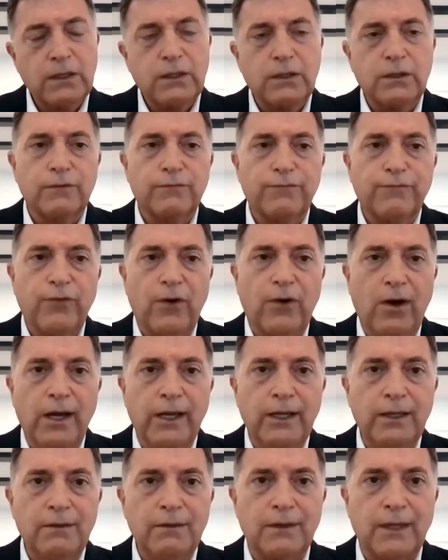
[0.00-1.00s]
you'll
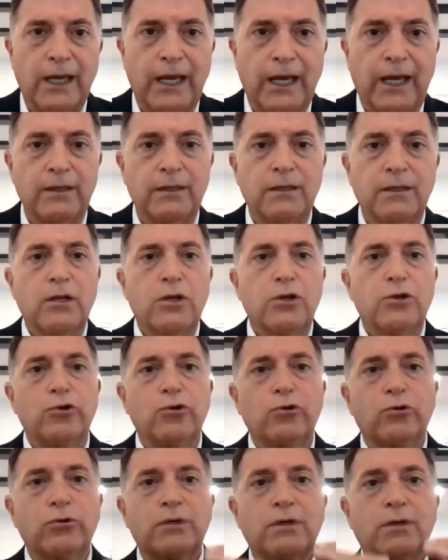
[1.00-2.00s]
find that
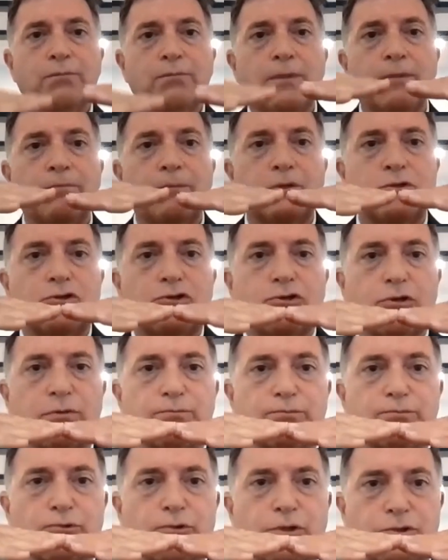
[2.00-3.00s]
your commitment should
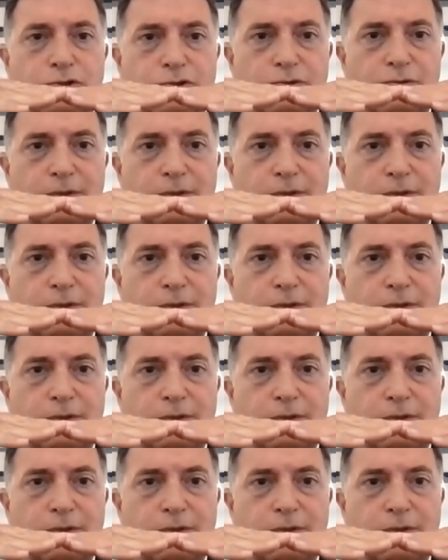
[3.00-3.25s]
have brought you